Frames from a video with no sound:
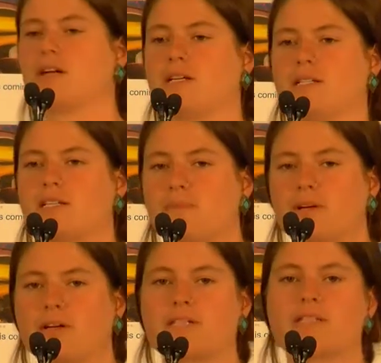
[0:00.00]
his
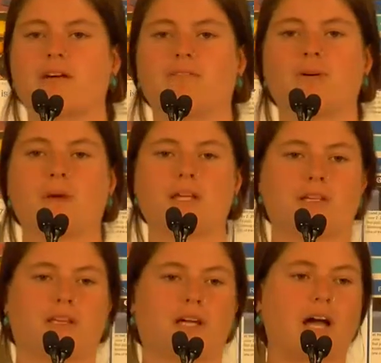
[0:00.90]
experience level,
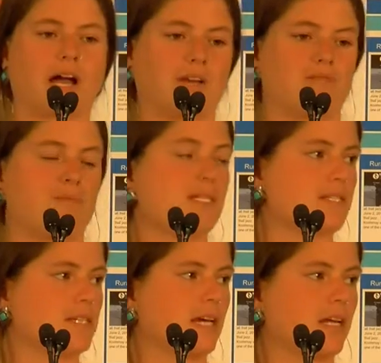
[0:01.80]
based on the kind of
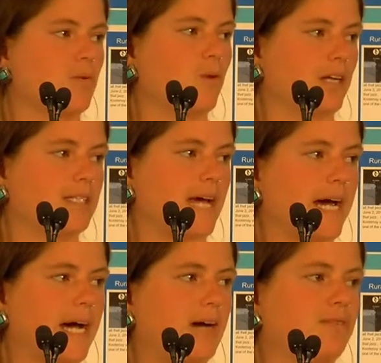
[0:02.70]
business that he wanted to
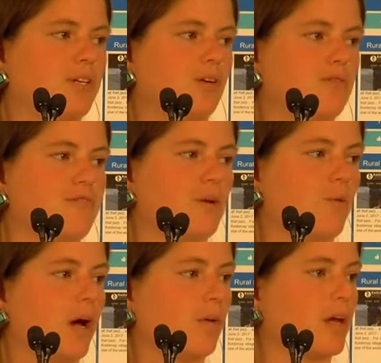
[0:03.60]
have. It fit
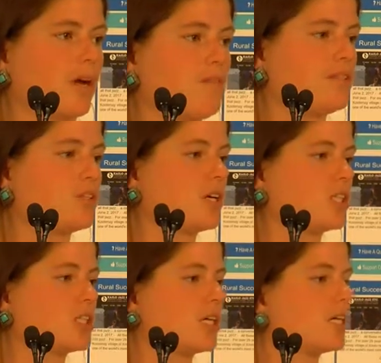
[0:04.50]
well with our
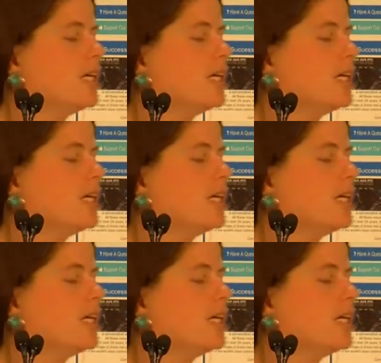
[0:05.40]
infrastructure.